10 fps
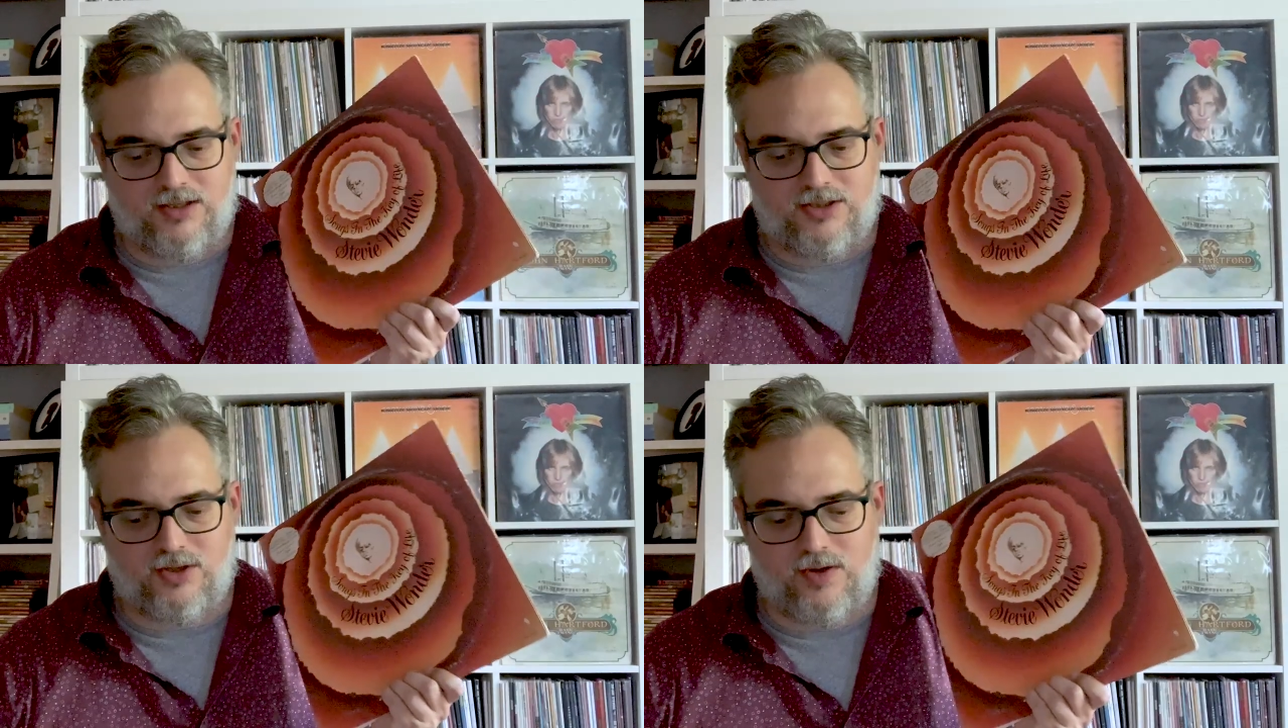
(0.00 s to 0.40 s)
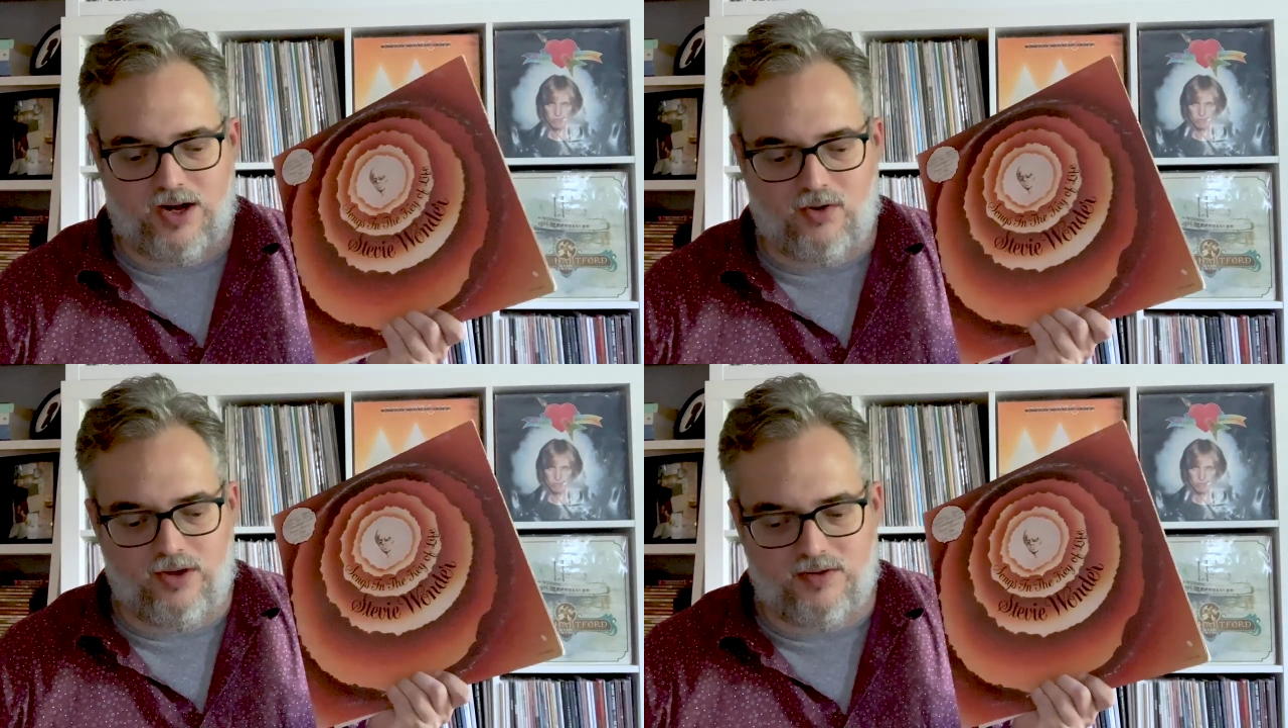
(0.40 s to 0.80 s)
So
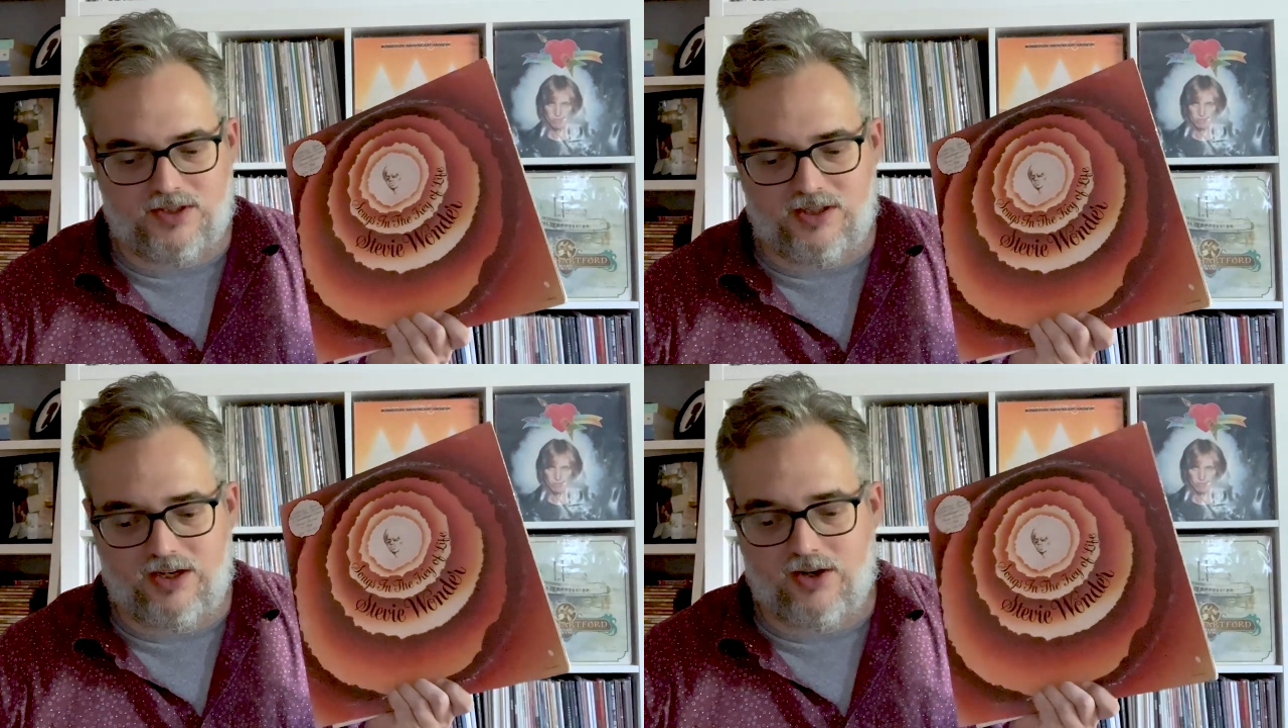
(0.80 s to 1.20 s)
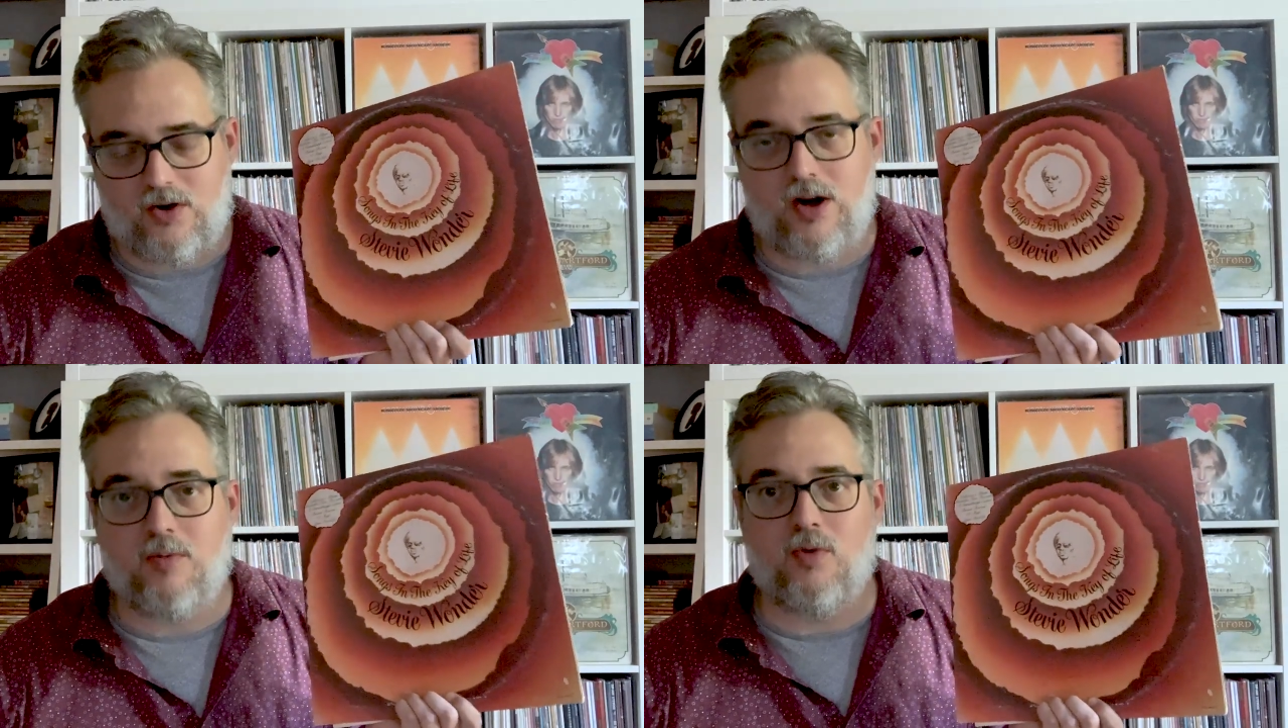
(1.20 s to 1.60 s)
not only was he an
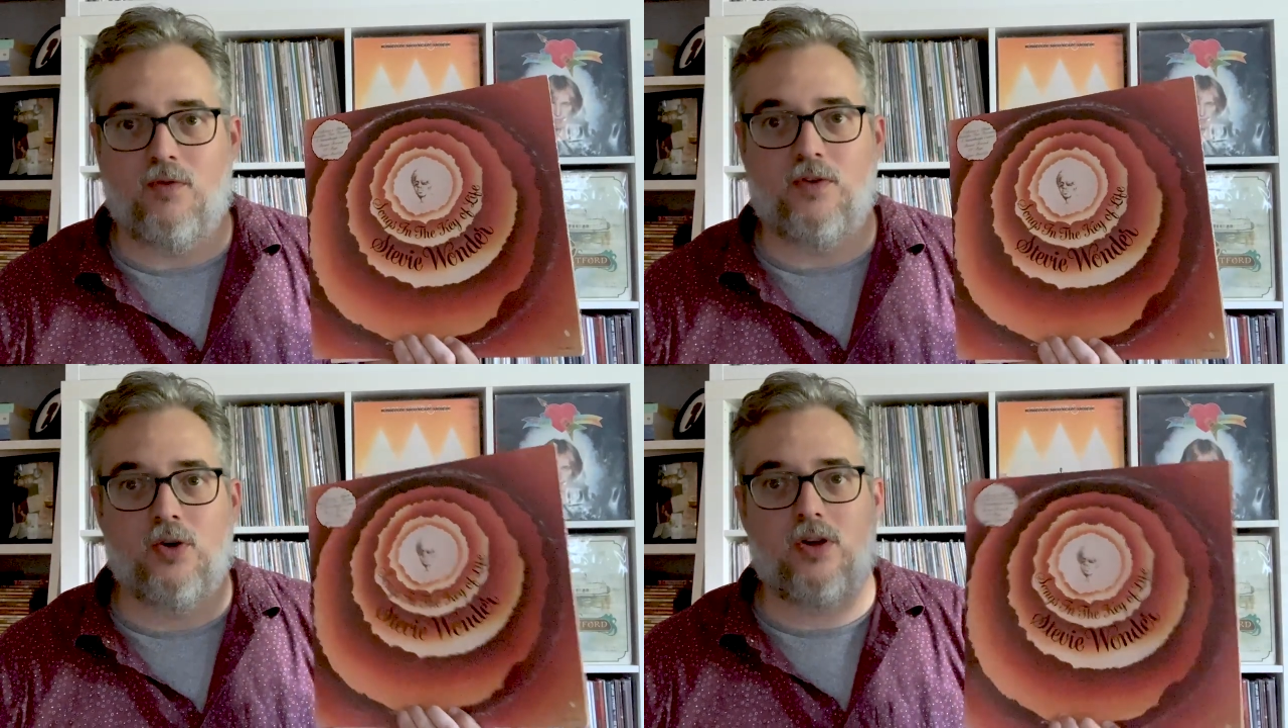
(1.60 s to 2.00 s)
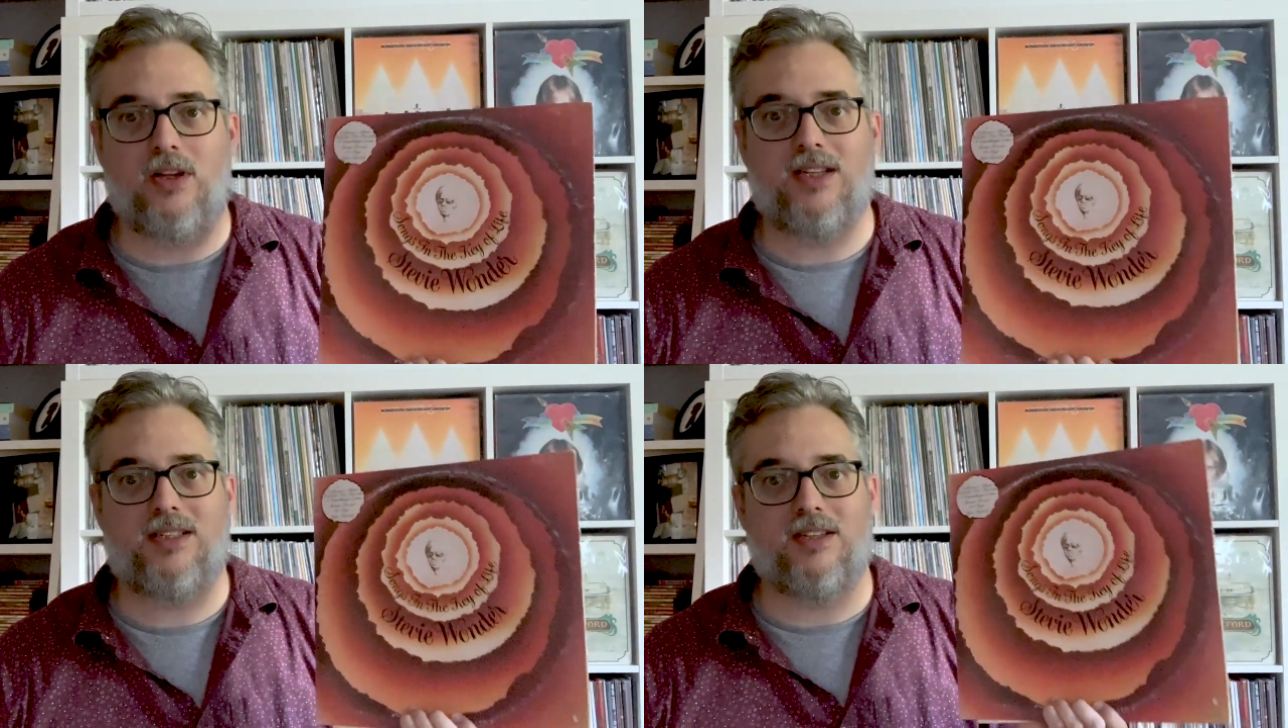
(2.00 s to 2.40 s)
incredible
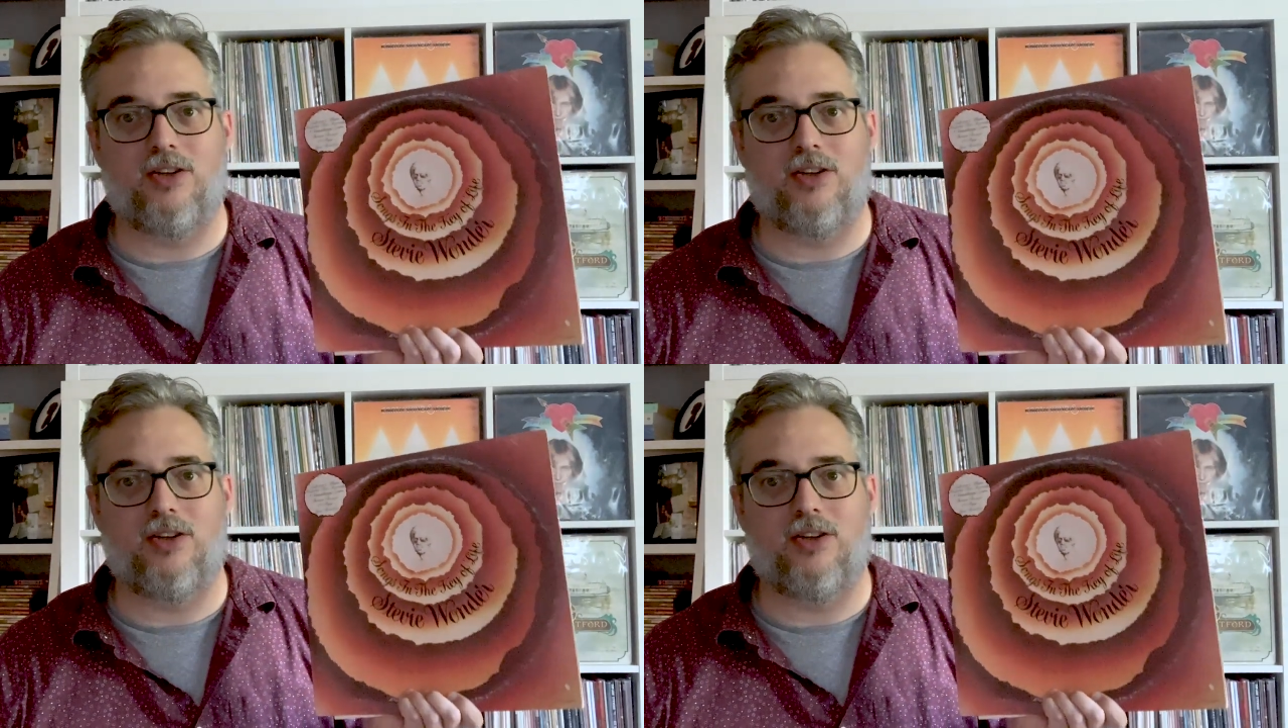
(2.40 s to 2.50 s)
vocalist,